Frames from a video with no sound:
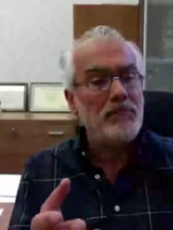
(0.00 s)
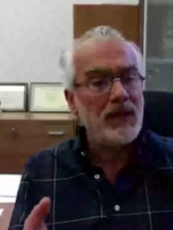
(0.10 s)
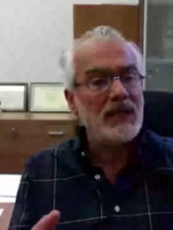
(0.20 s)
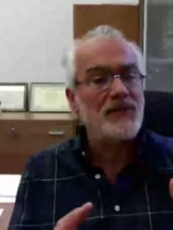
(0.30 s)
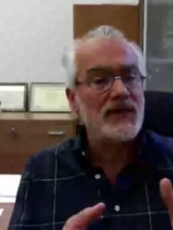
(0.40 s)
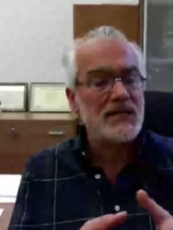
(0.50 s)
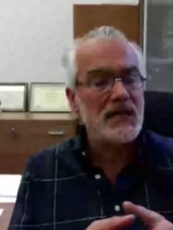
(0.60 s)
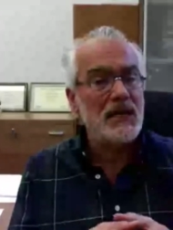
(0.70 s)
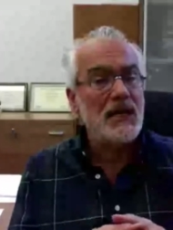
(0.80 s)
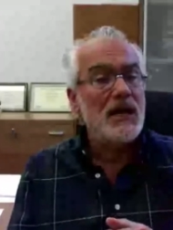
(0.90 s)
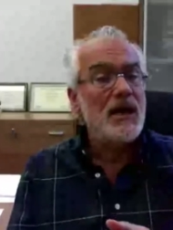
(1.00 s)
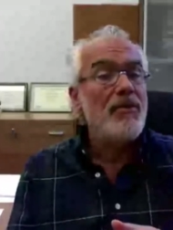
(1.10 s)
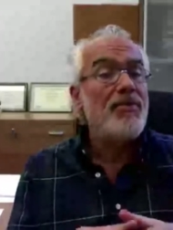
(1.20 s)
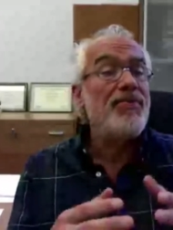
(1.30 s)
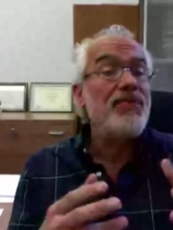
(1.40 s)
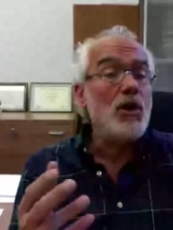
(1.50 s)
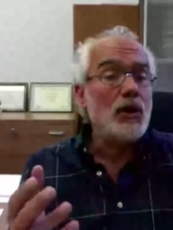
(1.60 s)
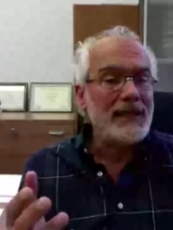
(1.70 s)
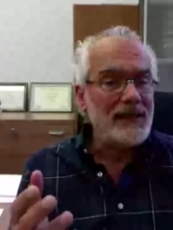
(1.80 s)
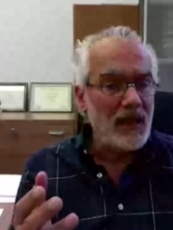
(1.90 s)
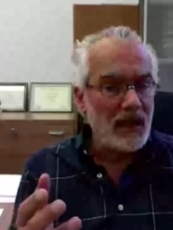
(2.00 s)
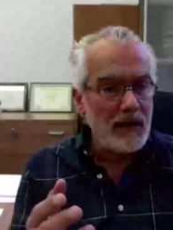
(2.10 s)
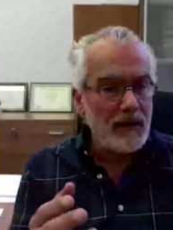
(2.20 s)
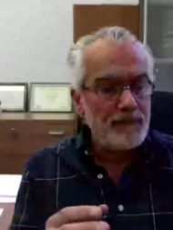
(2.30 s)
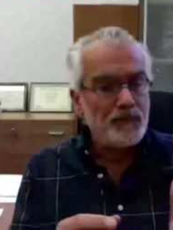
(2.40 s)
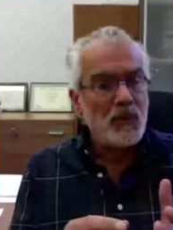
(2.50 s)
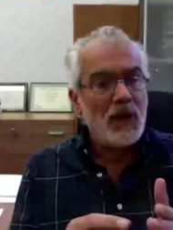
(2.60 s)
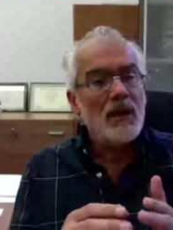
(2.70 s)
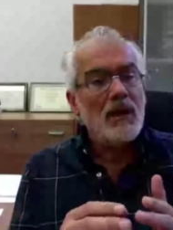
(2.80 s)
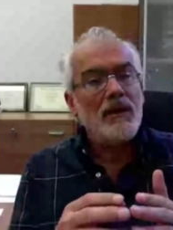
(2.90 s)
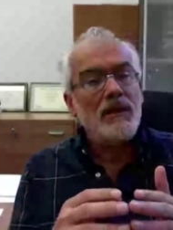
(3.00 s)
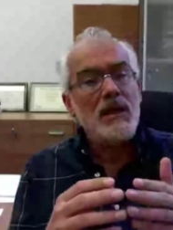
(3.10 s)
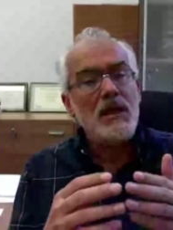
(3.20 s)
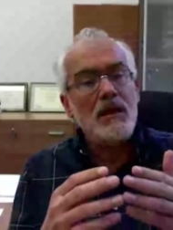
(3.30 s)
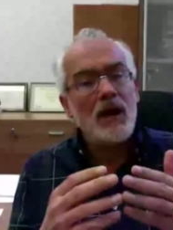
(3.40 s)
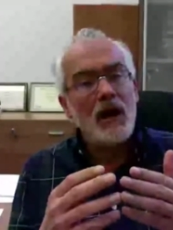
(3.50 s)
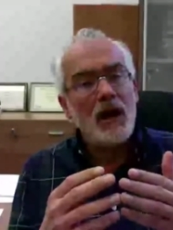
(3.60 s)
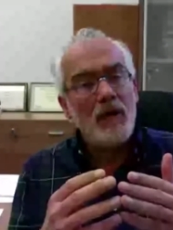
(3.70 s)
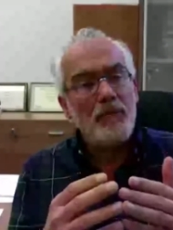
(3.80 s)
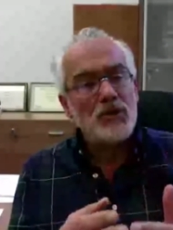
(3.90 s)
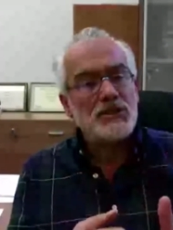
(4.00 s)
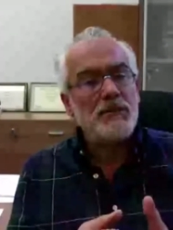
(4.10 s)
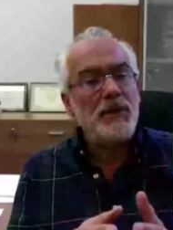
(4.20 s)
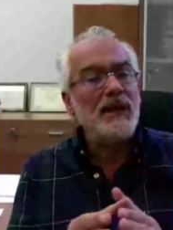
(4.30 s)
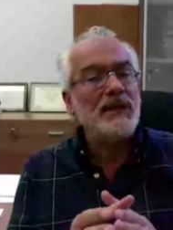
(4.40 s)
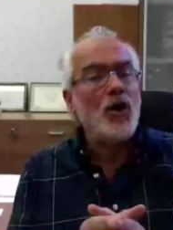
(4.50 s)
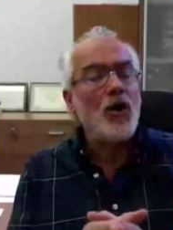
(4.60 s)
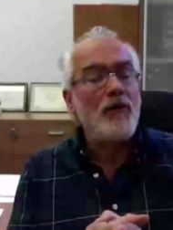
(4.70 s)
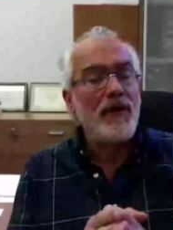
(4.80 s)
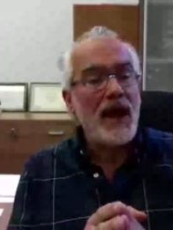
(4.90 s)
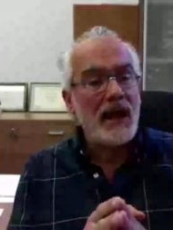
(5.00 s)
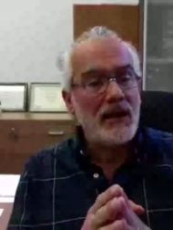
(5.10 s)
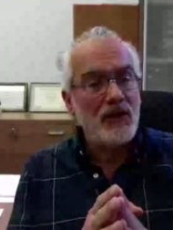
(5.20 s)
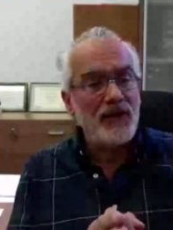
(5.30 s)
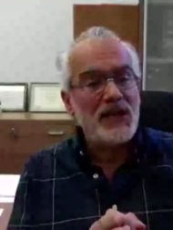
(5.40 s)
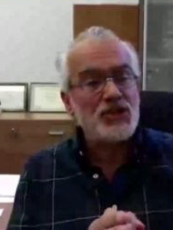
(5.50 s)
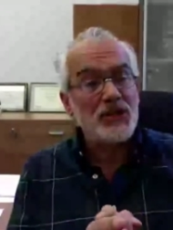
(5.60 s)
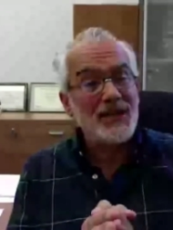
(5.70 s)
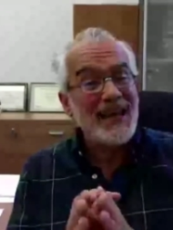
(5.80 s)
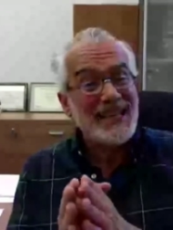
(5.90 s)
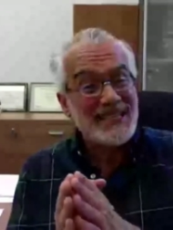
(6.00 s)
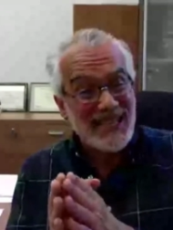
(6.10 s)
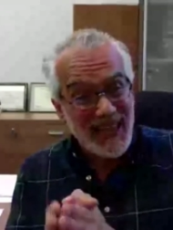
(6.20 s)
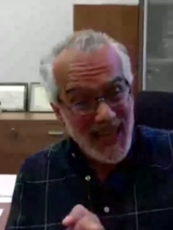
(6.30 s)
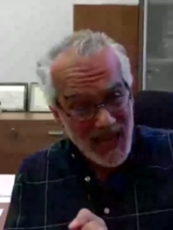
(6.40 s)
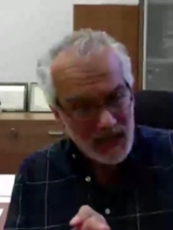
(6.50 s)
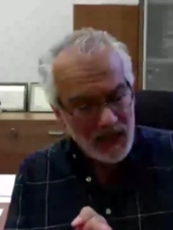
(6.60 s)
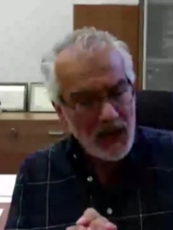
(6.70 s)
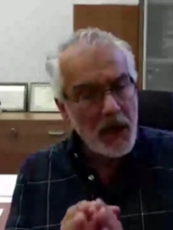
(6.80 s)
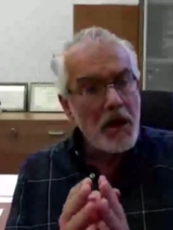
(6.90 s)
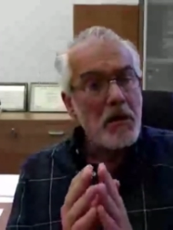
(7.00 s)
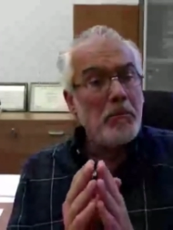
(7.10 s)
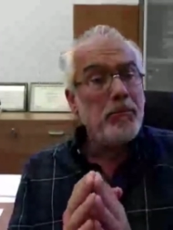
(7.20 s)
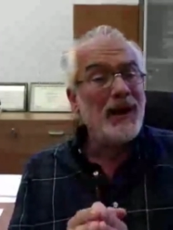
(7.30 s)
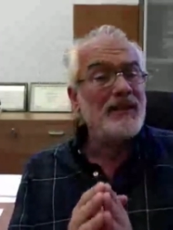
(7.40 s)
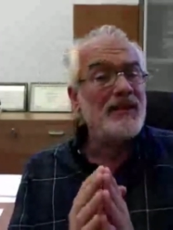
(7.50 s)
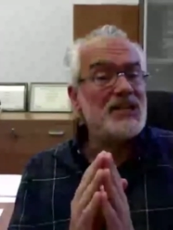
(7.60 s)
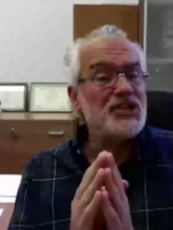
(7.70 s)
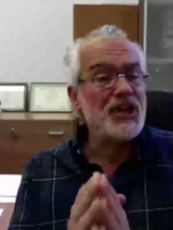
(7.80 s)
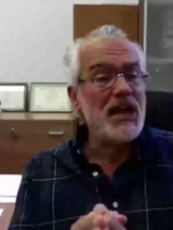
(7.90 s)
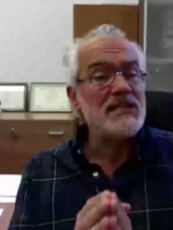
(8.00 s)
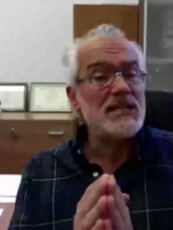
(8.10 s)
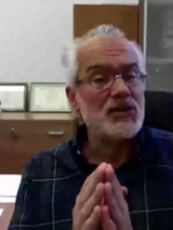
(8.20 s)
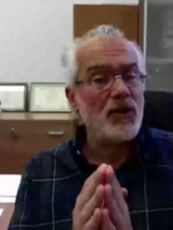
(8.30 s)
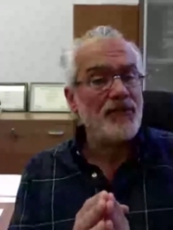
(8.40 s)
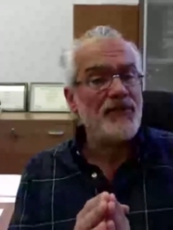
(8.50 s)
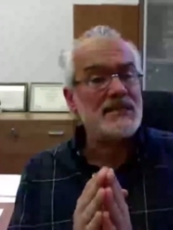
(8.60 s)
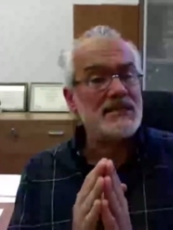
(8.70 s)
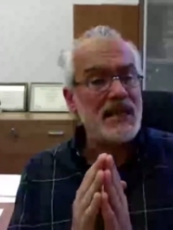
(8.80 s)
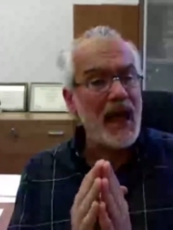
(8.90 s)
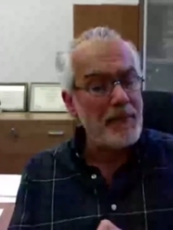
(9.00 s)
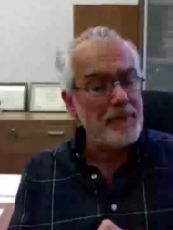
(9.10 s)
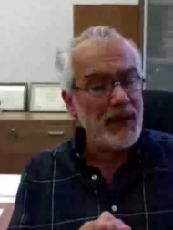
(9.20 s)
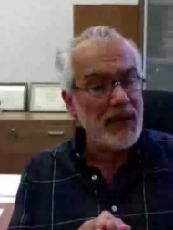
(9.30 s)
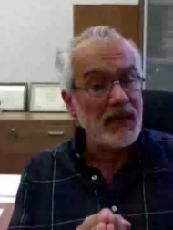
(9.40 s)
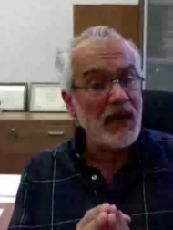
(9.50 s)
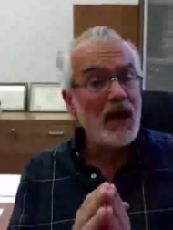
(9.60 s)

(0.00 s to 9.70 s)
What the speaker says: blood vessel, theoretically the possibility of an infection is there. But the chances of this happening